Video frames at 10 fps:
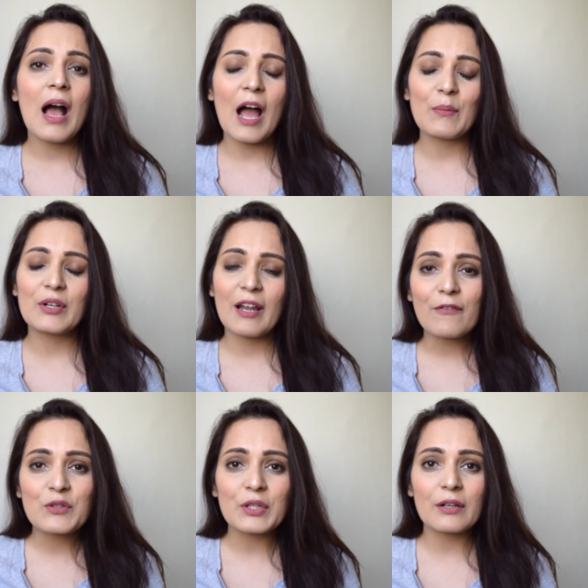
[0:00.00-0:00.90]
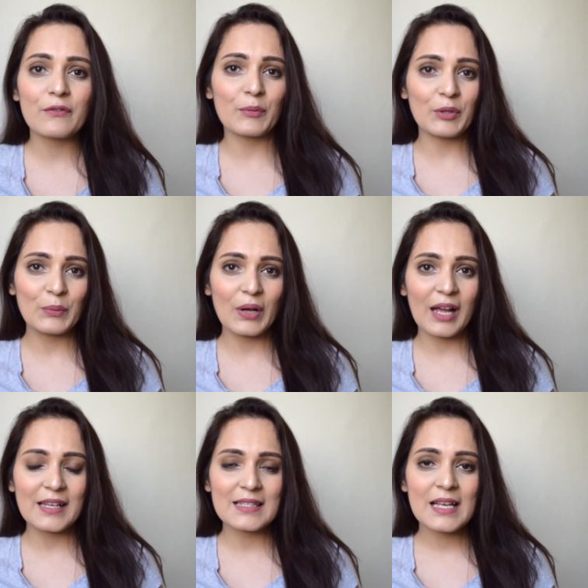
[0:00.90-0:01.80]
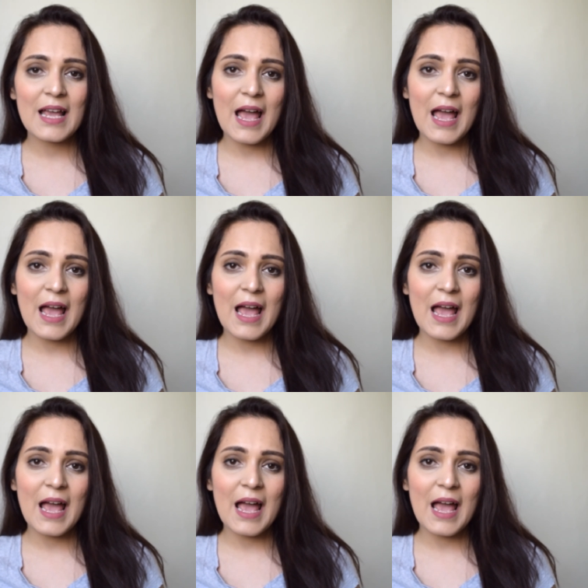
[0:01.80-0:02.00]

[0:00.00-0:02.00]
I would love to hear from you guys,